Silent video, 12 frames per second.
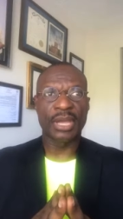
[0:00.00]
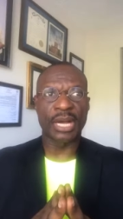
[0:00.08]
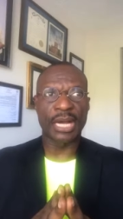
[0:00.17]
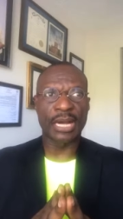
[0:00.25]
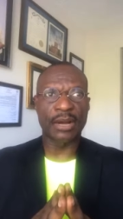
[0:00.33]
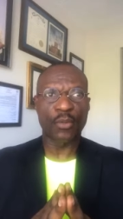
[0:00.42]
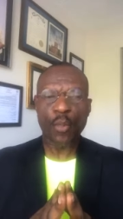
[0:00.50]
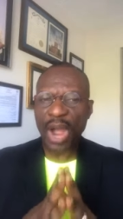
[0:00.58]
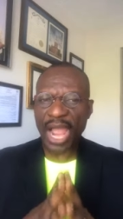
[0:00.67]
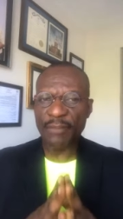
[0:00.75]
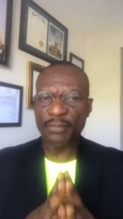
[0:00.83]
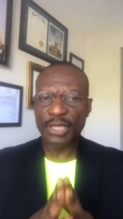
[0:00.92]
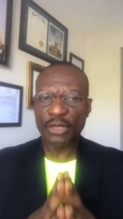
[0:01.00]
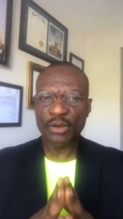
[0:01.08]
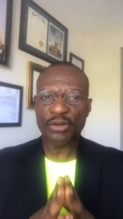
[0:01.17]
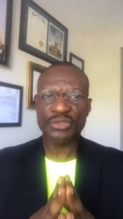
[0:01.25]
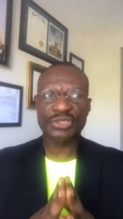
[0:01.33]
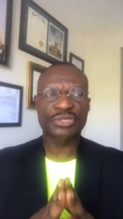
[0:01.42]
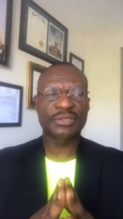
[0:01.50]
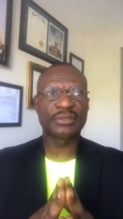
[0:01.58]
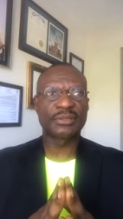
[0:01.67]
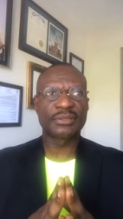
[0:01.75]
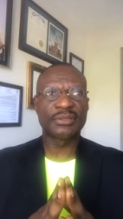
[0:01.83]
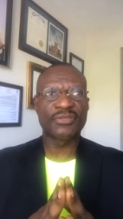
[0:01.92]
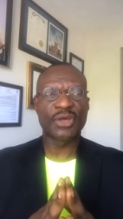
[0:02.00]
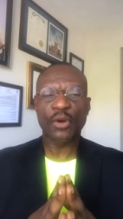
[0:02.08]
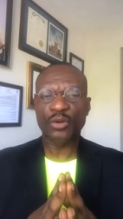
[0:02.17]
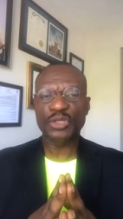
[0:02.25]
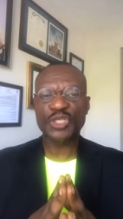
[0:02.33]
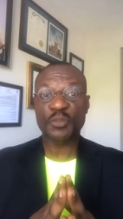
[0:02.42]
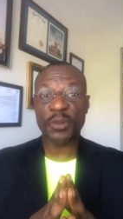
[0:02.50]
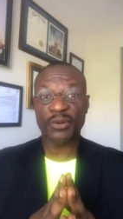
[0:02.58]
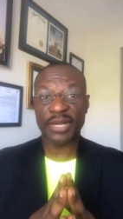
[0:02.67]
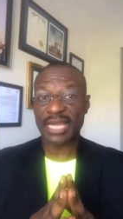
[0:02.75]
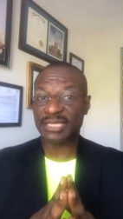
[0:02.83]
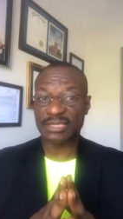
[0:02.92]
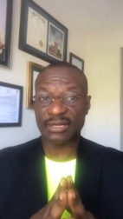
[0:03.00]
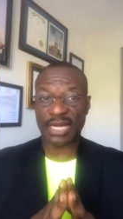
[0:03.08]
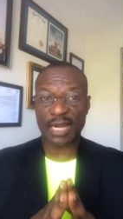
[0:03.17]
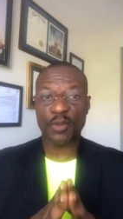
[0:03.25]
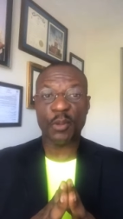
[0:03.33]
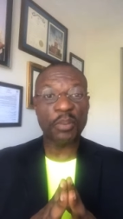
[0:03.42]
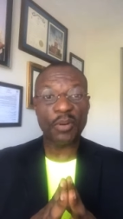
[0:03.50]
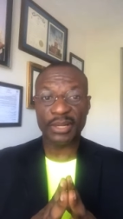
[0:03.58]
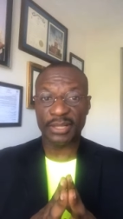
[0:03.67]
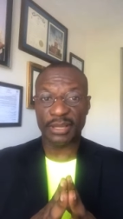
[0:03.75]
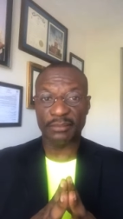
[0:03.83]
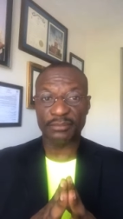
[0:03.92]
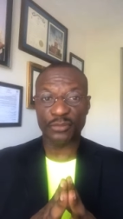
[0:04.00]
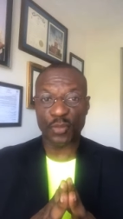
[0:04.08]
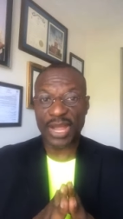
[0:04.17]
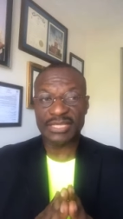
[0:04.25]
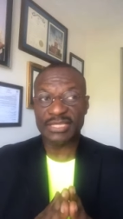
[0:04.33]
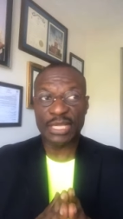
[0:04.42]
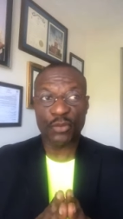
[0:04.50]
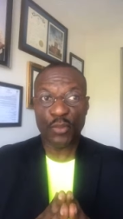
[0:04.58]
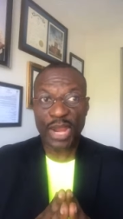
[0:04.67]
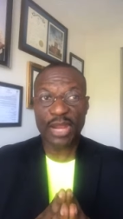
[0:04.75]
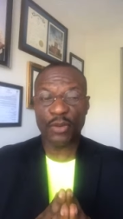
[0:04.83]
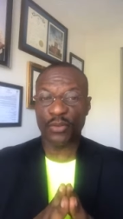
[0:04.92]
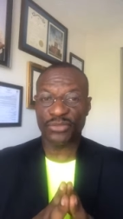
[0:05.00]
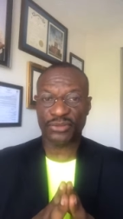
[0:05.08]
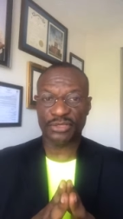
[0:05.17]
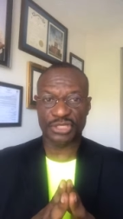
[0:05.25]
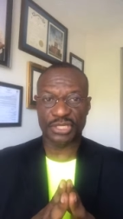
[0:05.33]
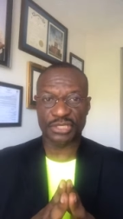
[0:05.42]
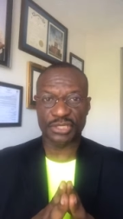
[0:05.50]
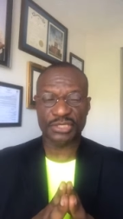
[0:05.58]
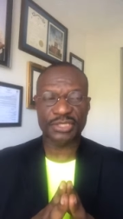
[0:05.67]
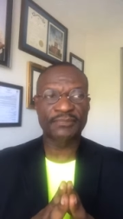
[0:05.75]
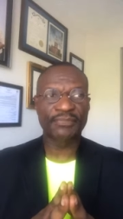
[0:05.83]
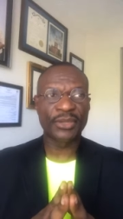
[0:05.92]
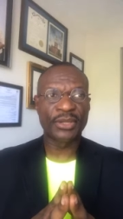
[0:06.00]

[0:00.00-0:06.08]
Uh, why? Because the Holy Spirit has not come upon them whilst they were with Jesus.